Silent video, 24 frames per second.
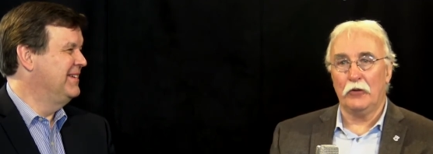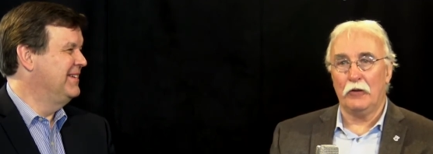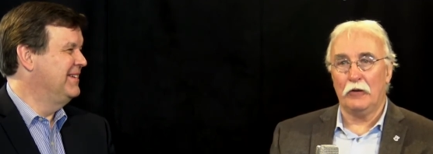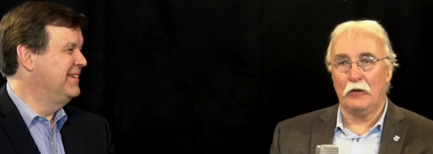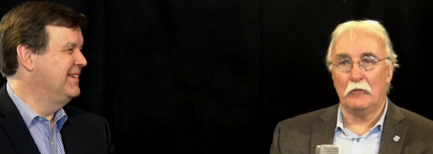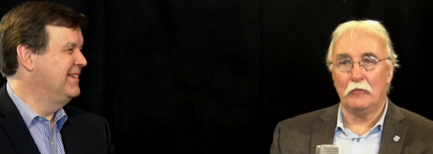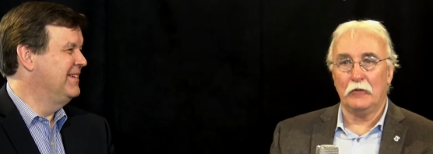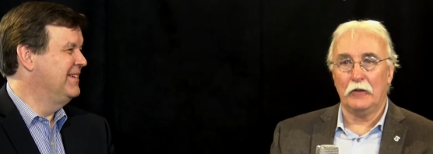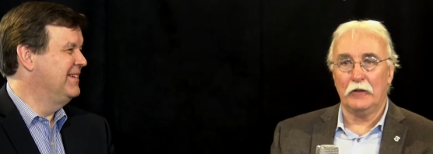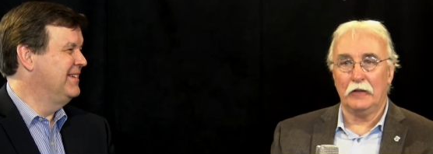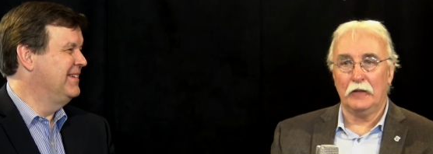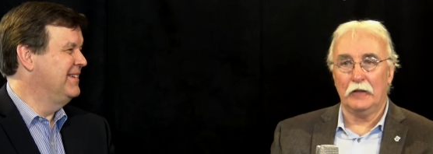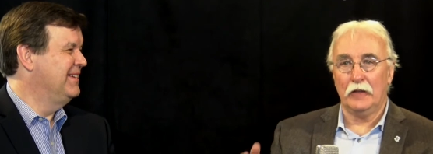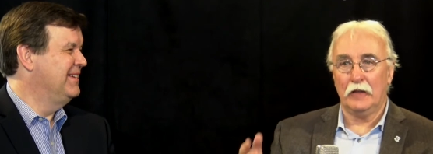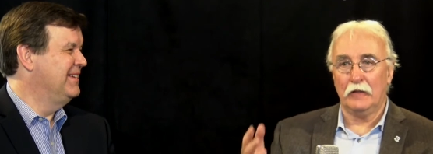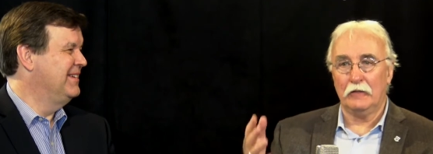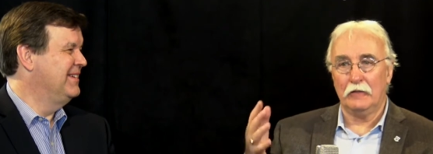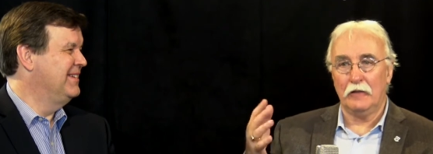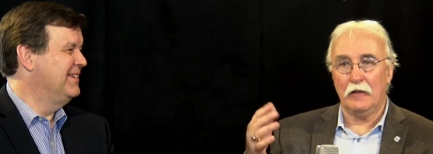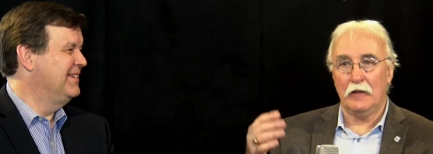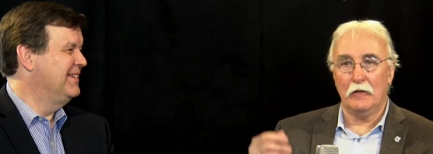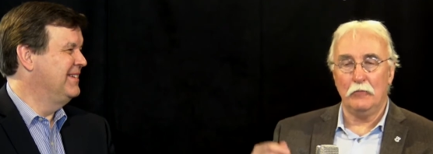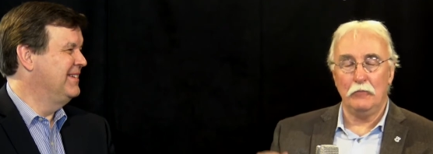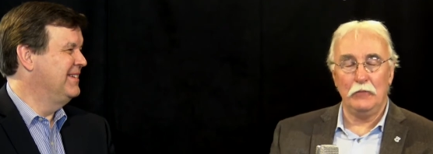Speaker 1: So I wanna get
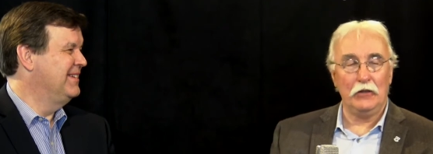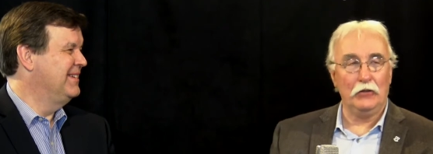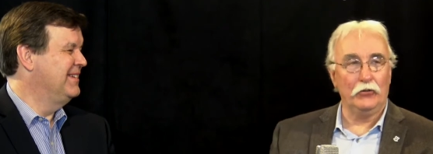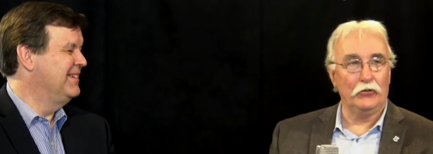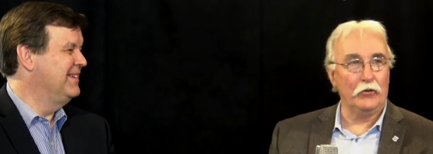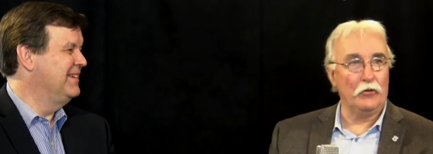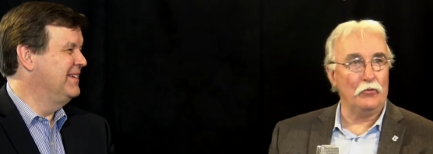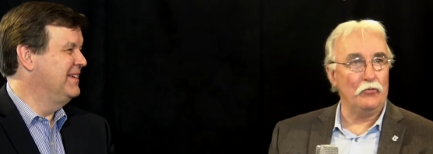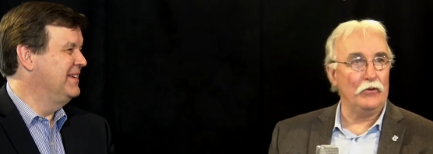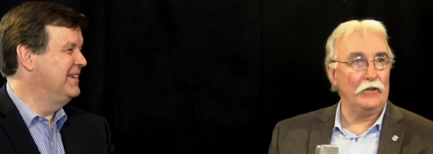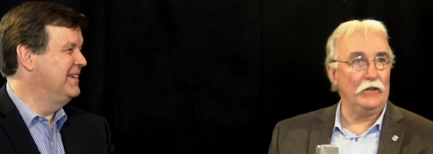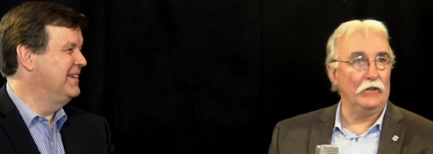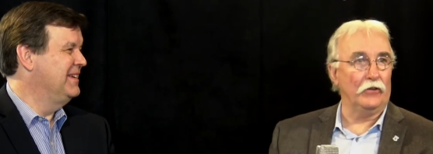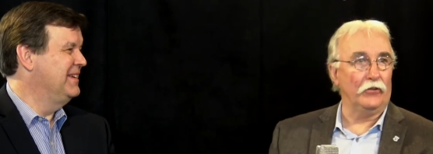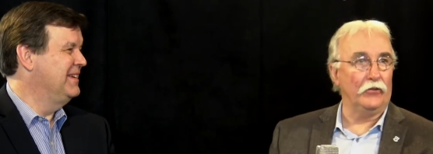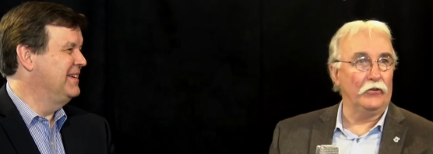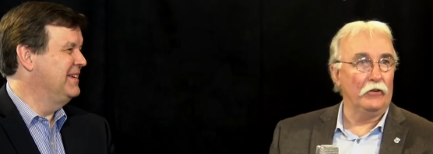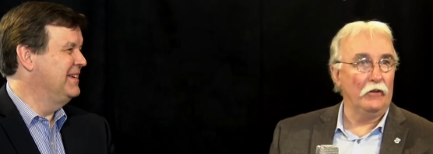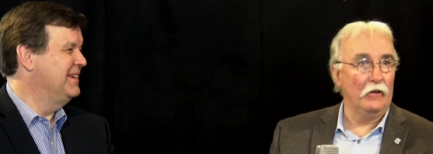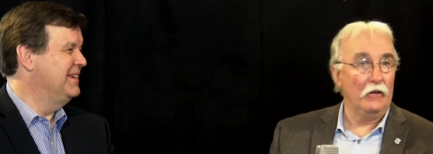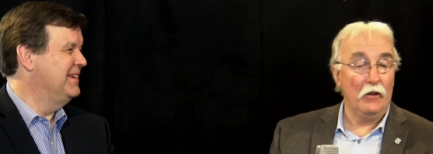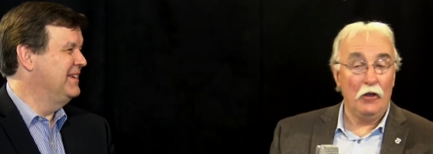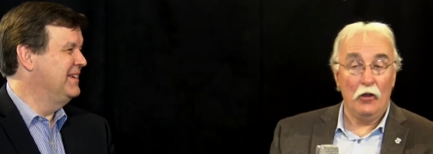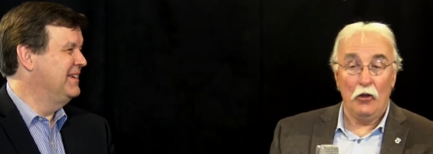uh, Meals on Wheels."
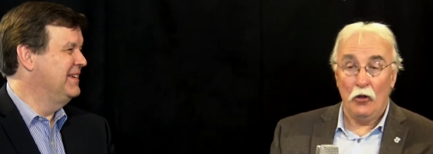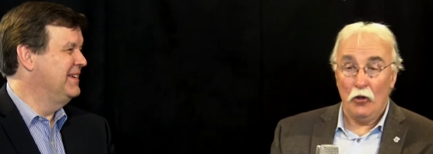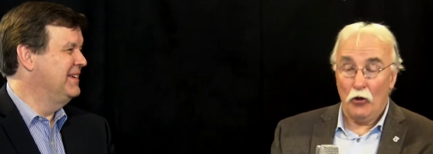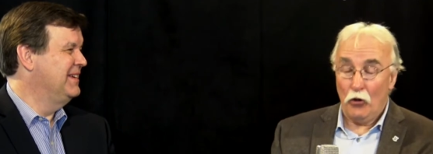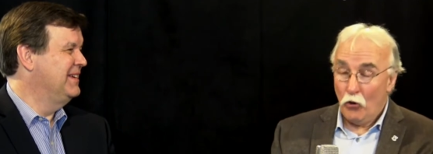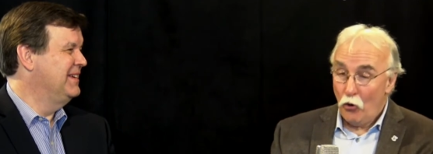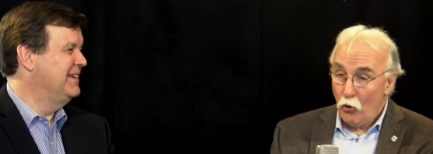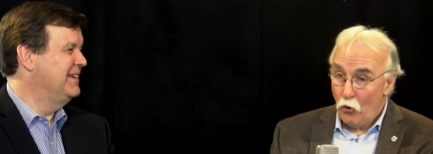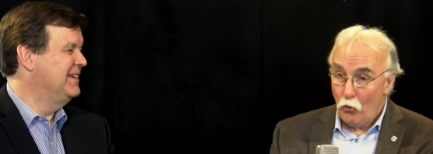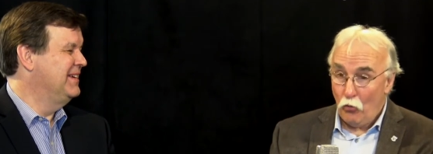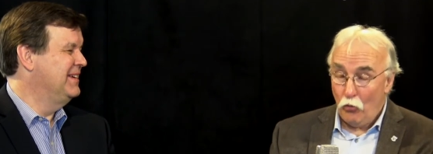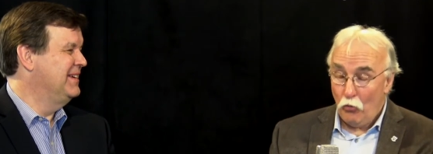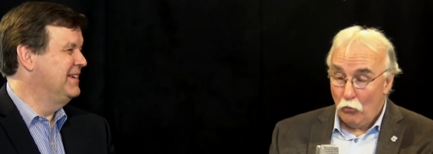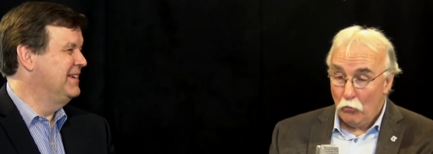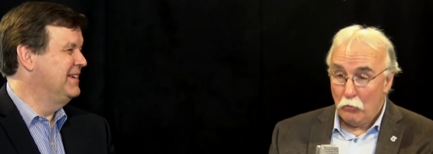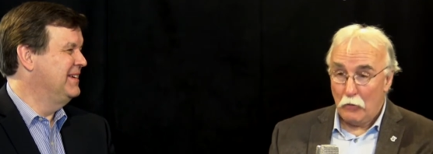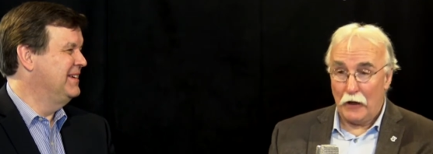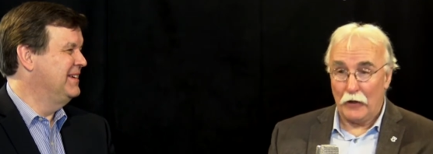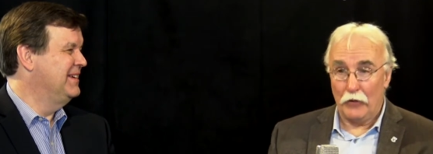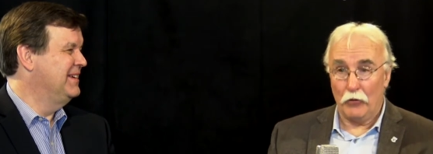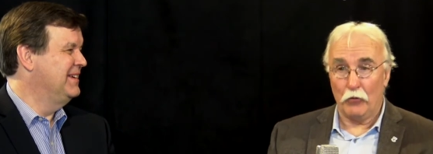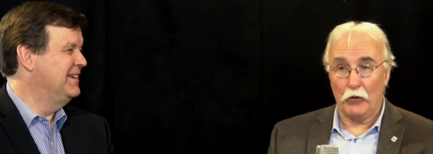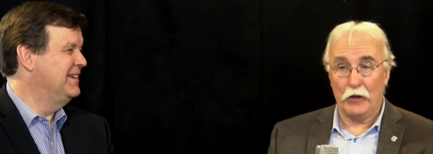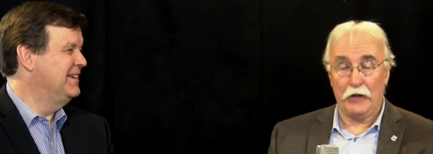Yep who,
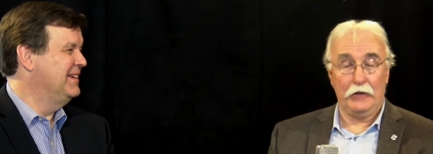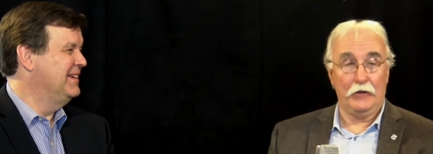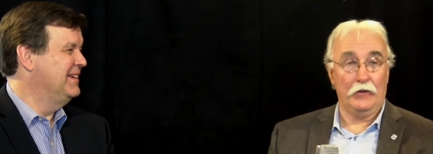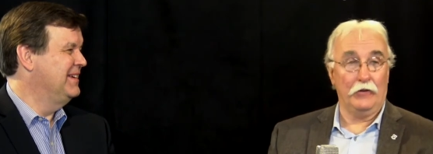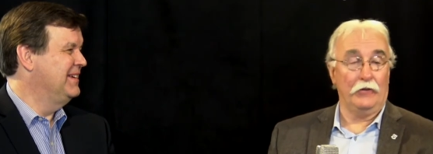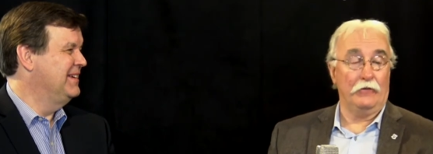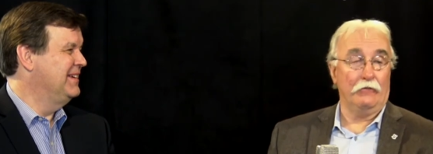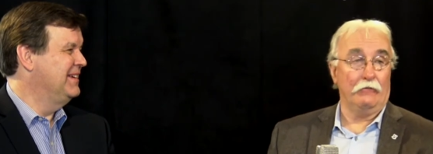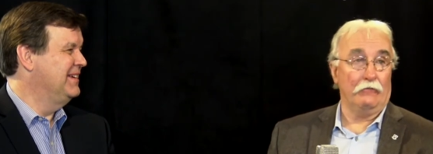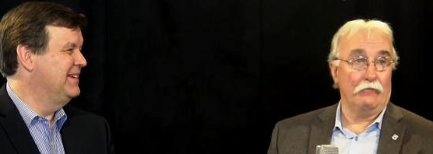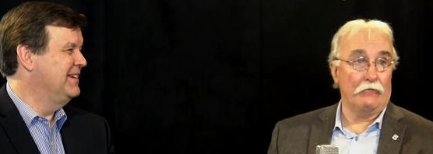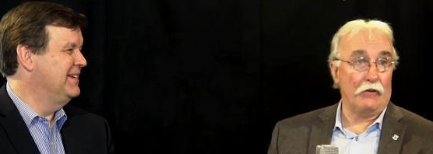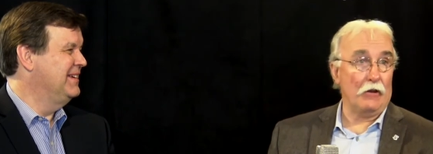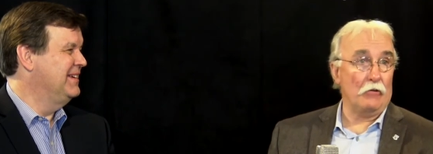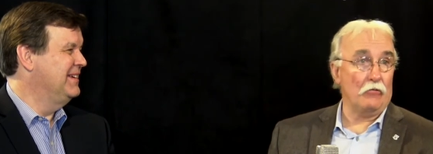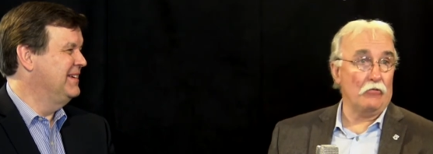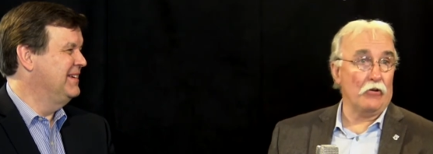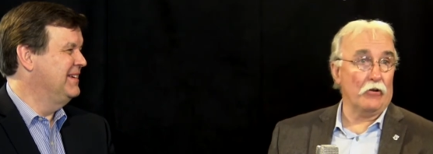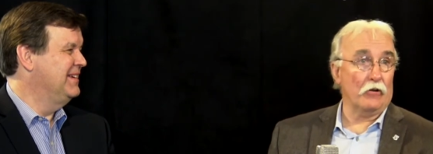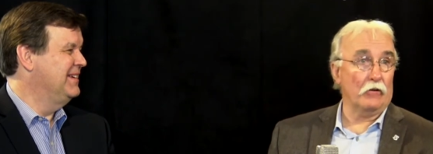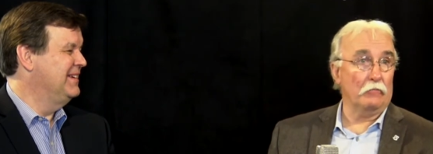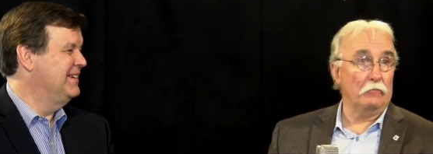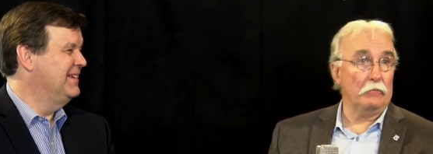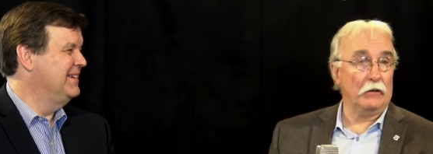by the way, does great
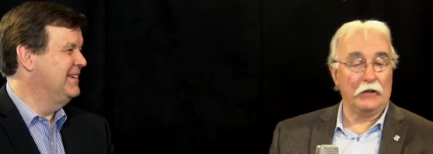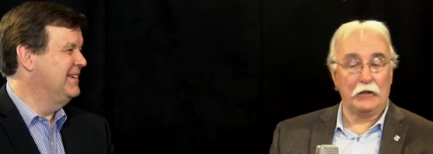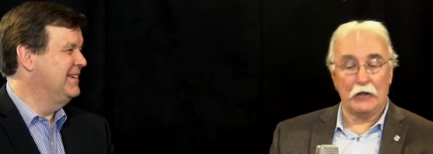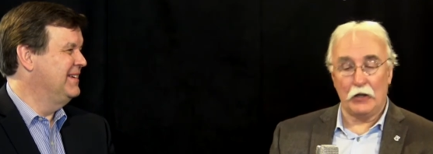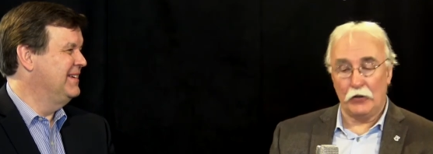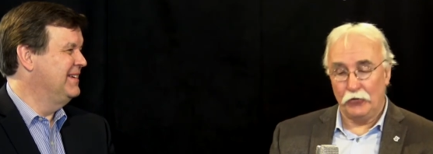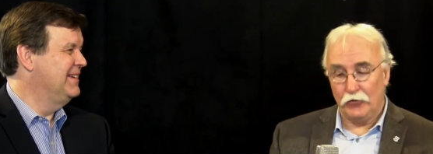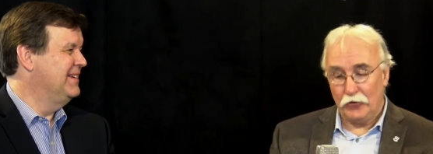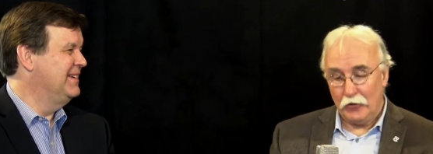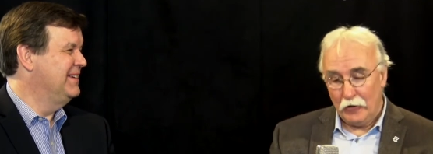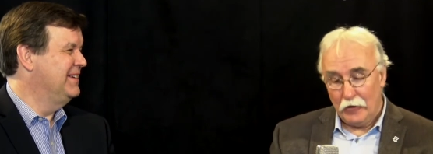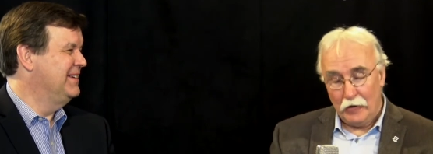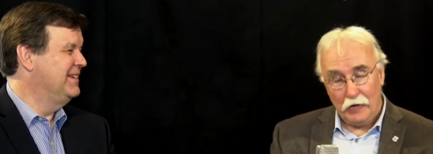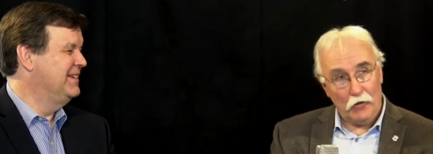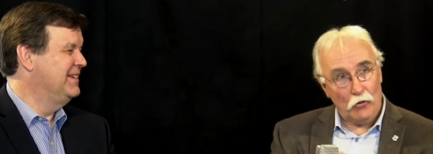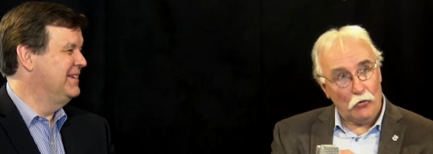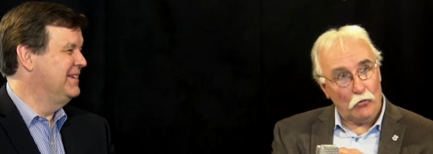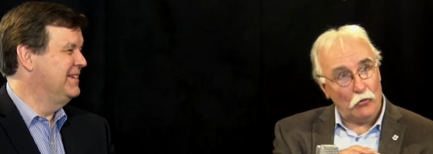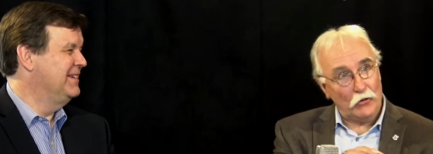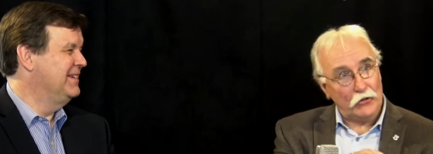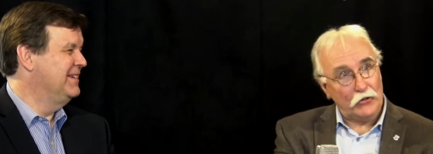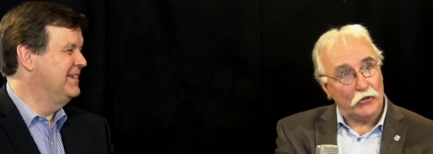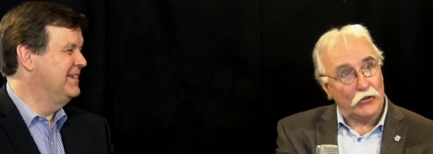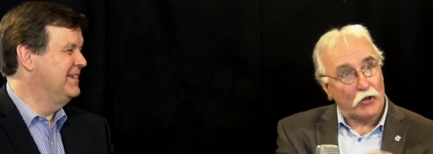work because yeah.
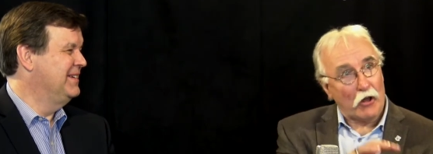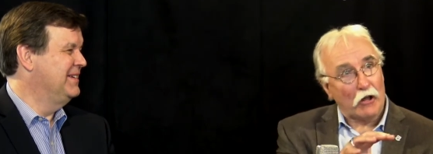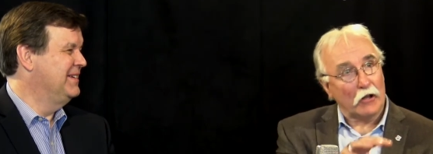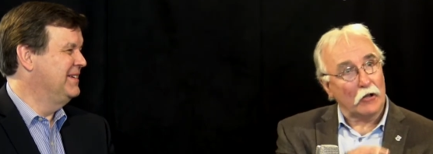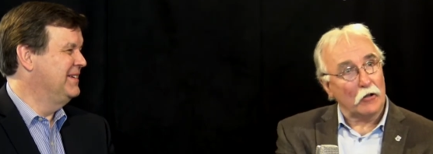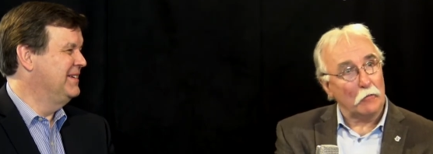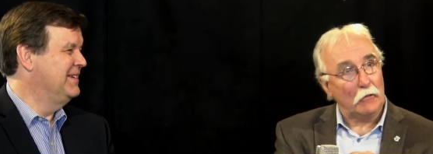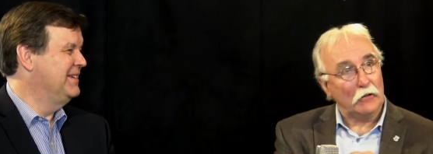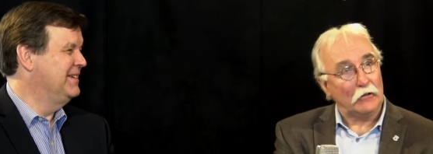when you talk